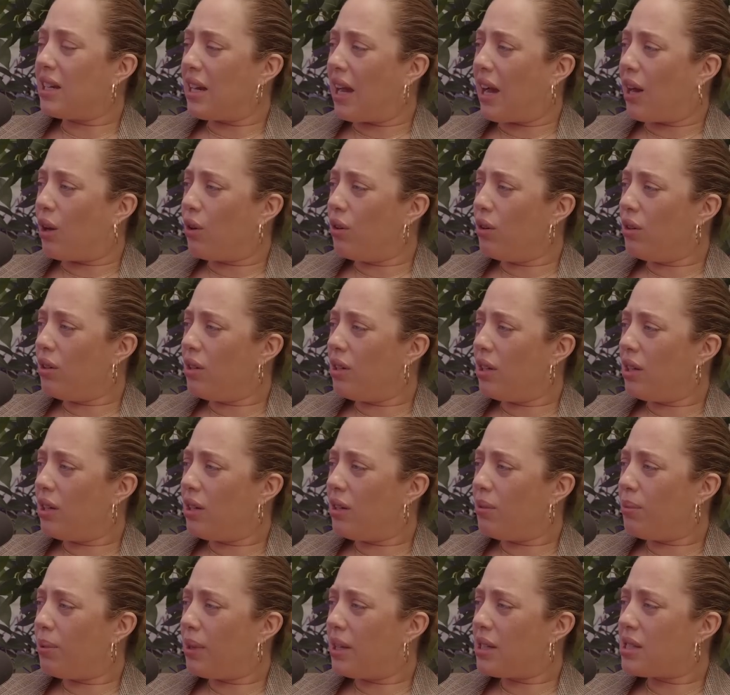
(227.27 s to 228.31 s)
out in
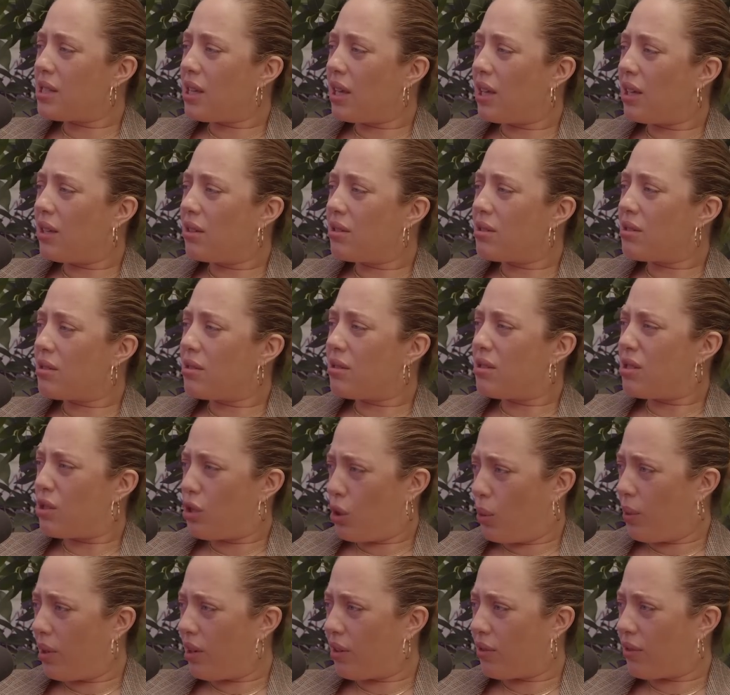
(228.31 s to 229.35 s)
a place like
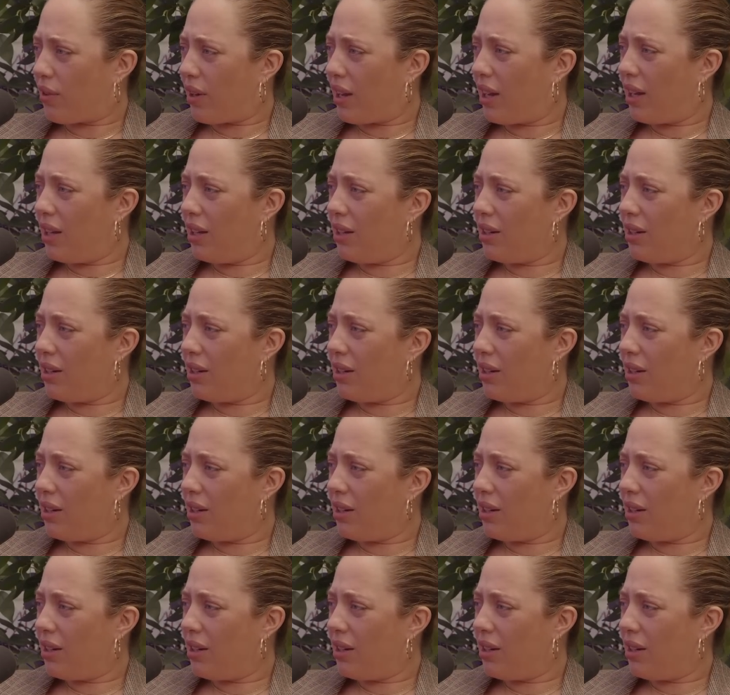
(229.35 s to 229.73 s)
Stewart, right?